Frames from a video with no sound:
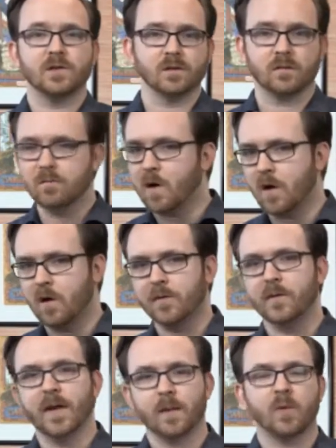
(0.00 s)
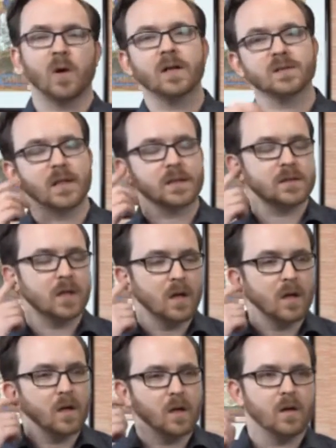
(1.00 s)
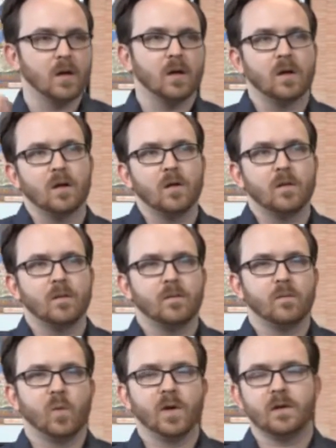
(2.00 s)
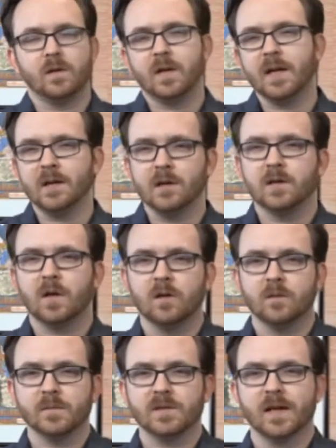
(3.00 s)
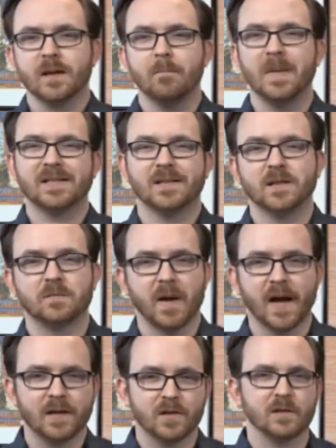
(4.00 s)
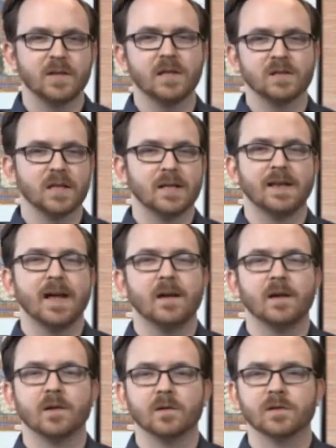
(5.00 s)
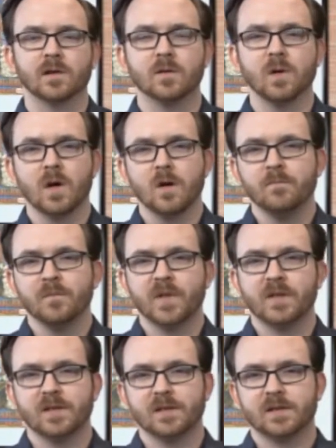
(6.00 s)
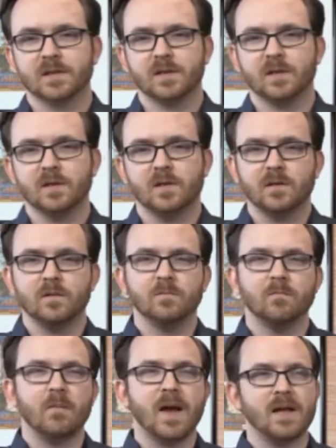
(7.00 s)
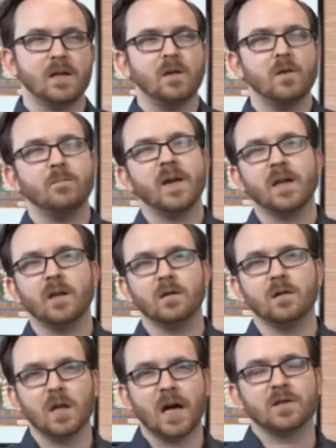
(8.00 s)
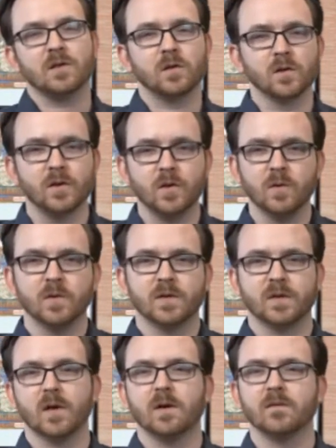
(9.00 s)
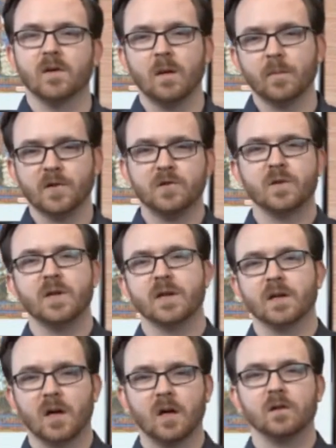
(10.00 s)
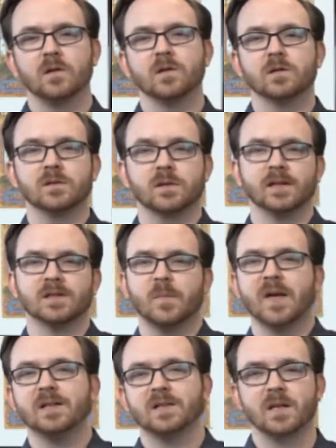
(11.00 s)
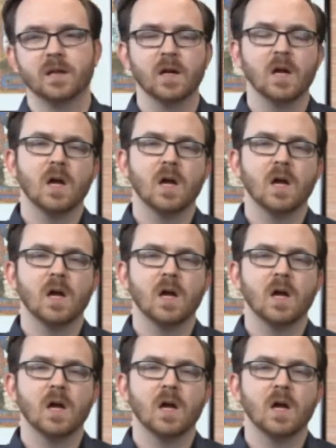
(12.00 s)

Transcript: and all through that process. We get into terms like message match and things like that here. So this is making logical use of imagery and colors and spacing